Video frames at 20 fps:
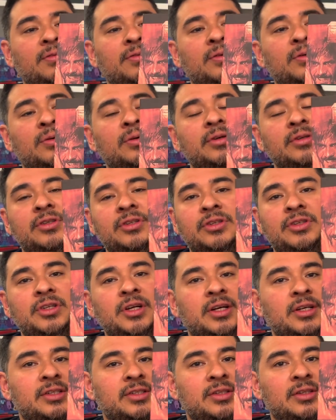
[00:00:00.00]
course,
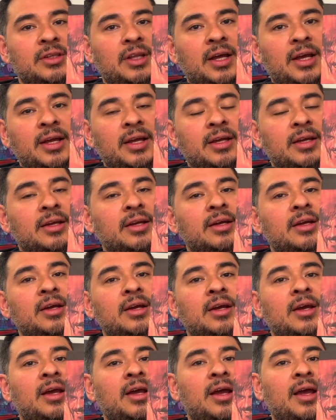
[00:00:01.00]
just like
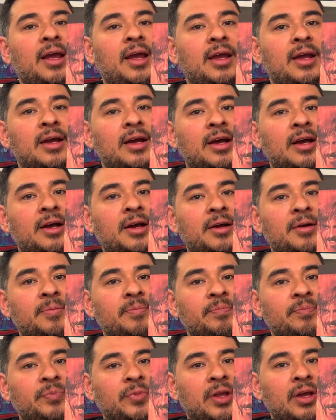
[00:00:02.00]
a
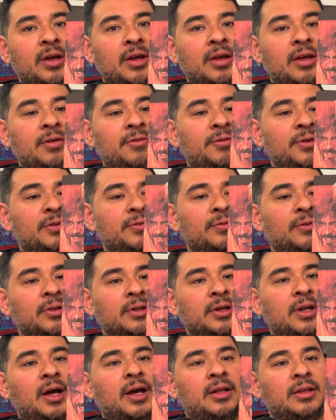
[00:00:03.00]
Fistful
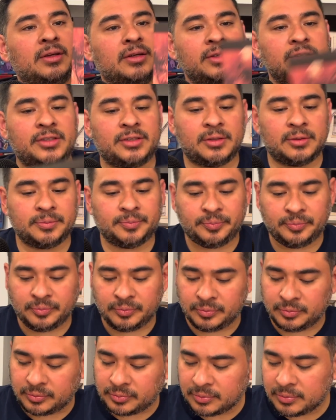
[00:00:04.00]
of Dollars.
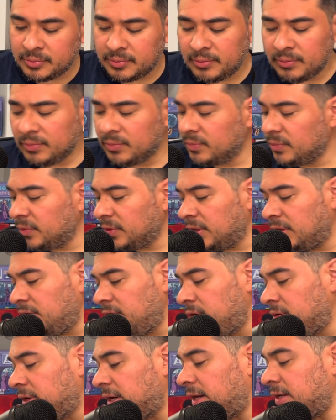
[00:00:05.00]

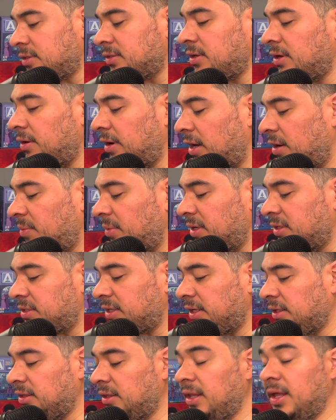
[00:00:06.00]
You guys know how much
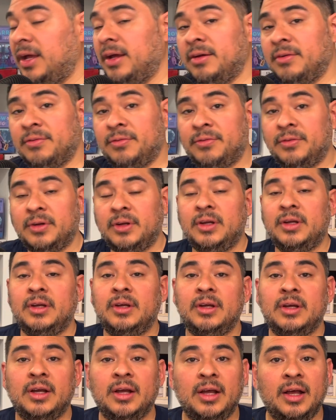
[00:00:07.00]
I love
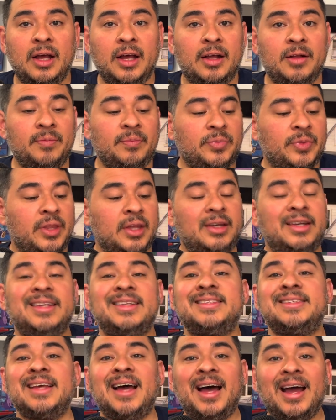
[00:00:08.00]
the
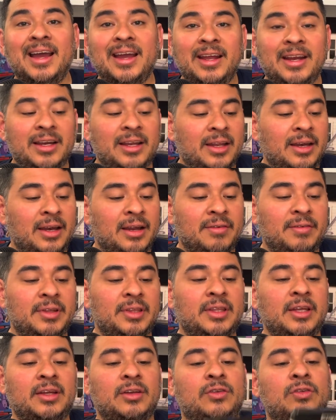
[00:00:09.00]
design and
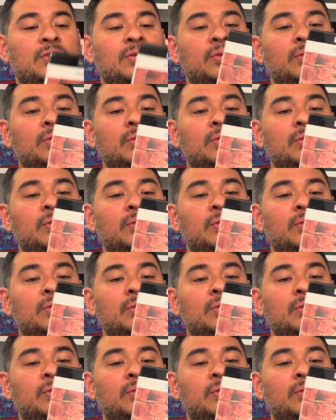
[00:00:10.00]
everything to